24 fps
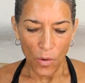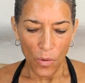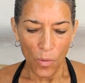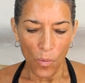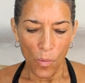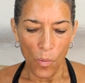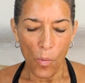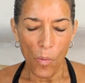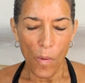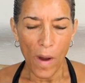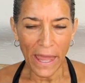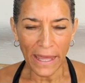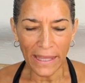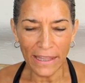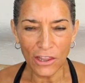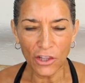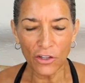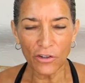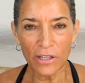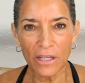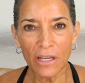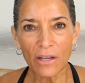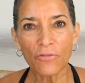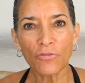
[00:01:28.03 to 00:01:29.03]
when
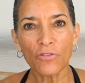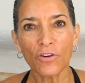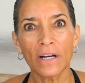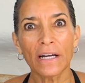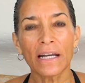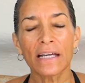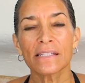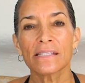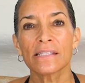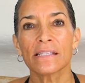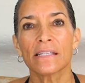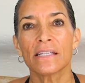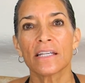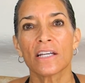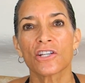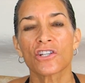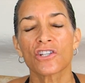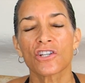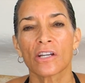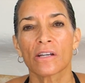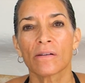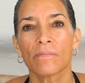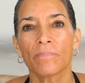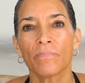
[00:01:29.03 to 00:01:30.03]
looking for an
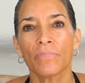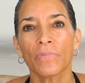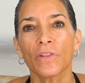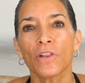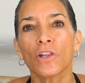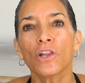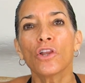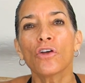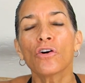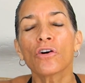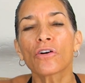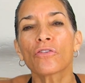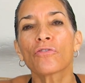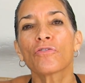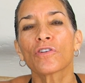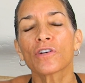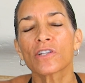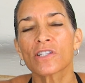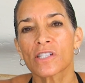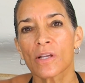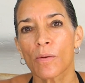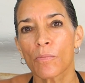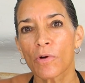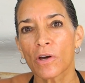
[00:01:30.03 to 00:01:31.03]
esthetician, look for
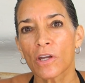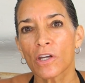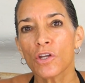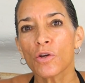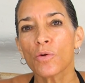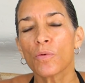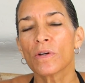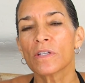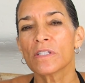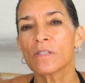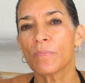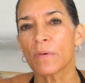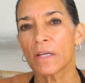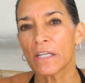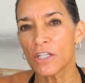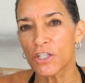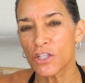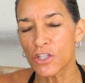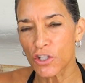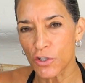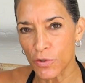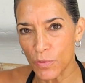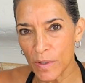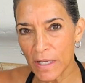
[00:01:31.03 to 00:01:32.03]
someone who has been
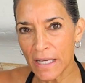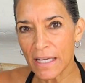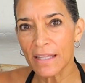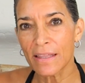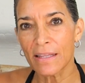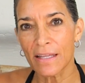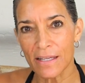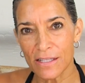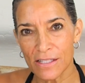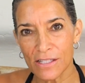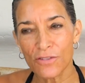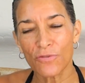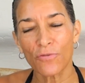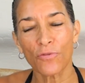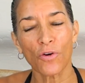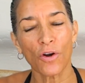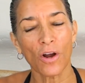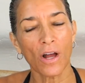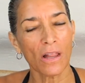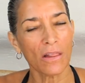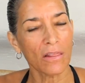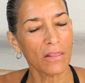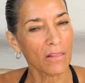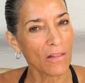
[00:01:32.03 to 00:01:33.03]
doing this for
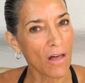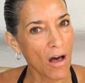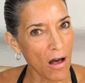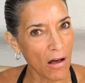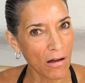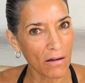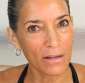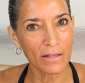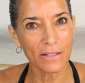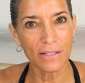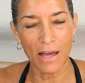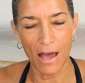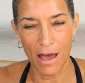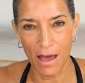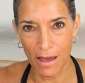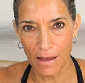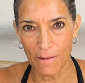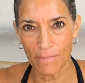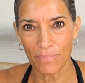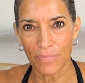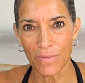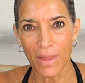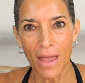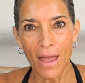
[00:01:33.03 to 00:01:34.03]
a long
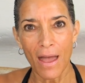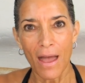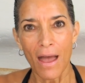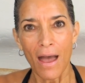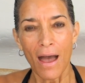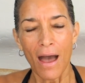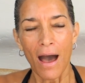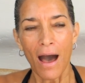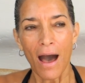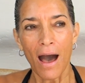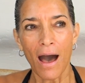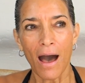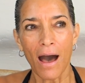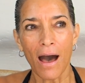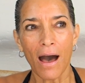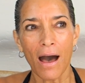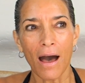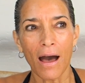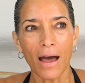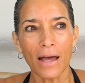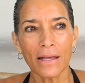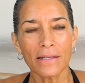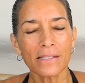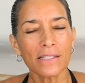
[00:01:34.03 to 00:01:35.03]
time,
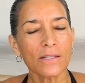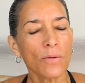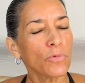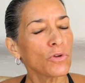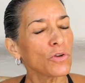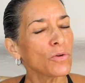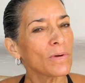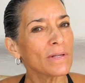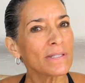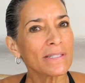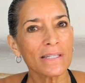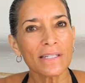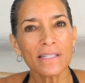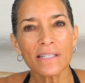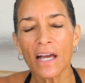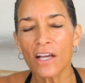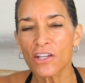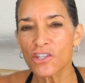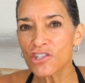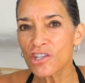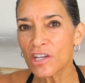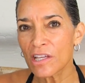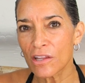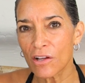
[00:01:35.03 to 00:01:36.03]
uh, someone who isn't
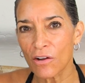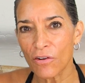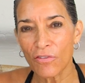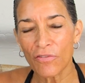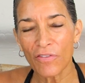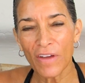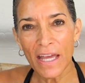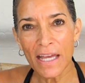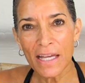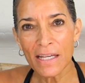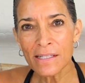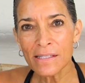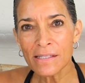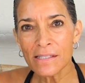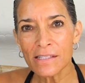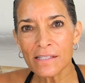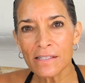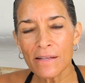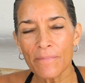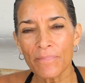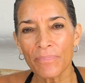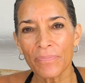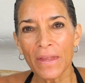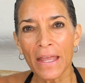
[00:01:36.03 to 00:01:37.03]
touching their
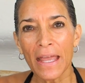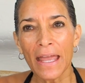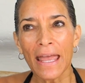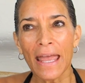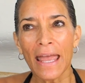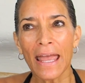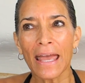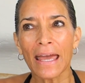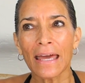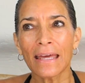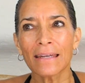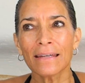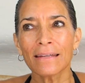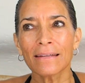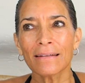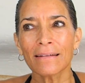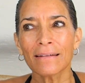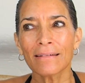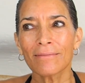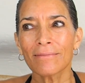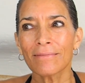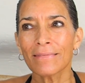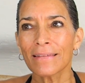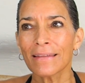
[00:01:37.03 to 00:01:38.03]
face.
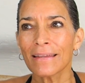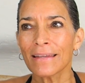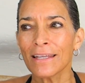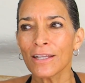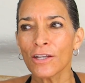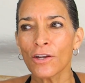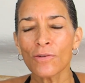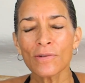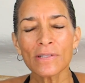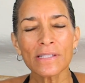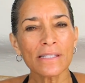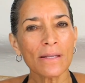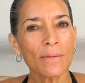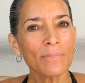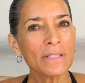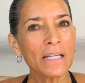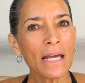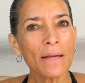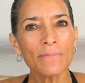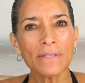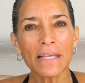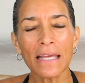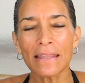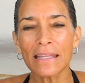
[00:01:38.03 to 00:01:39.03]
And you know,
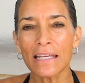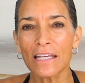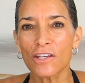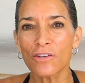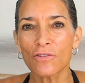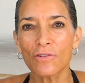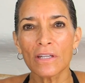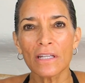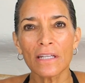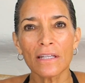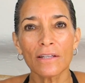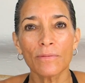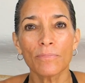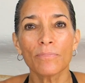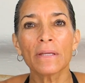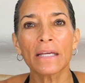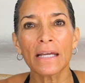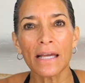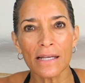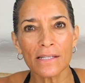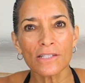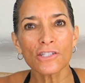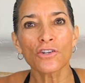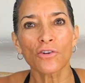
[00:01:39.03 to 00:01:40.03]
sometimes I think you need,
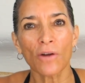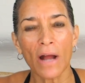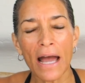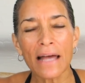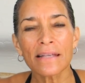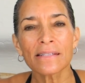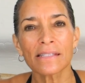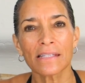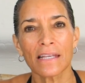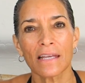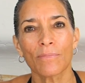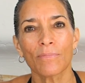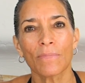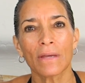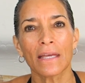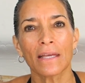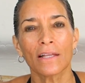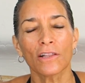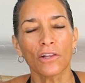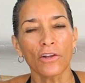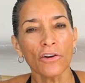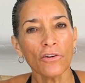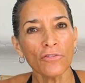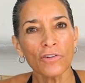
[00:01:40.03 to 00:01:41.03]
because you're asking me,
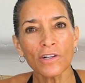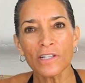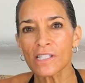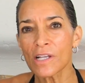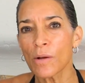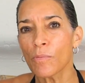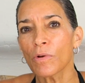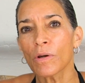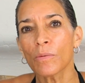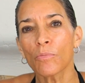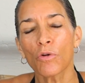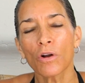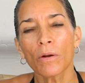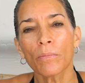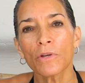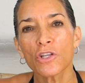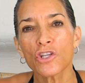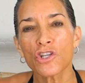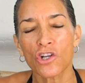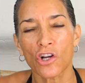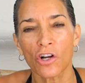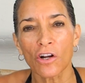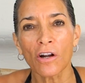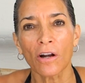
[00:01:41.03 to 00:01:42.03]
look for someone more
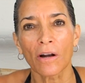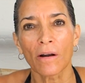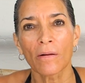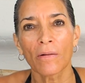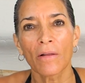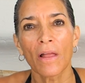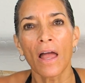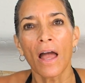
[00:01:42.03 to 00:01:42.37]
mature.